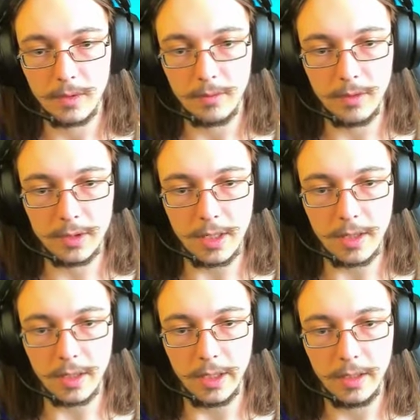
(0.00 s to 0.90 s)
Where's the
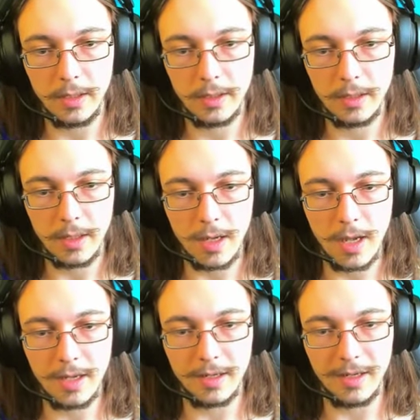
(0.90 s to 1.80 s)
ugly?
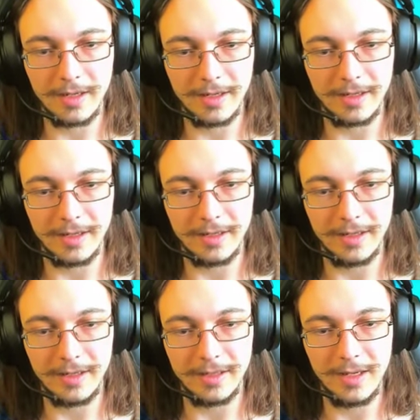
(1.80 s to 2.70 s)
Ah ha ha ha
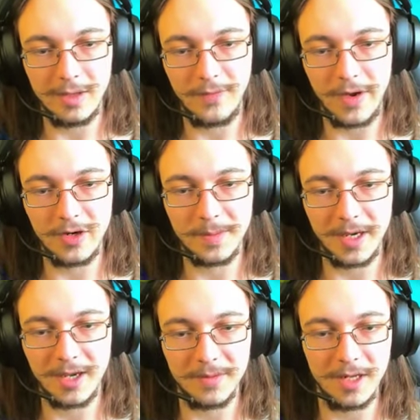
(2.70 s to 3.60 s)
ha. The, the fire's
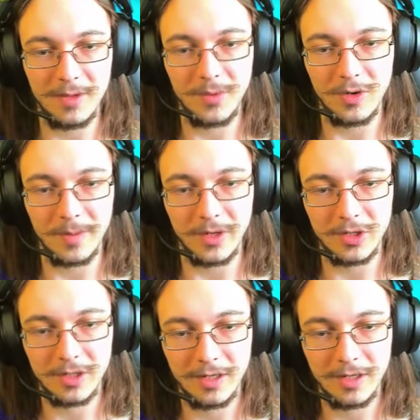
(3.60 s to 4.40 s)
making him teleport a bunch.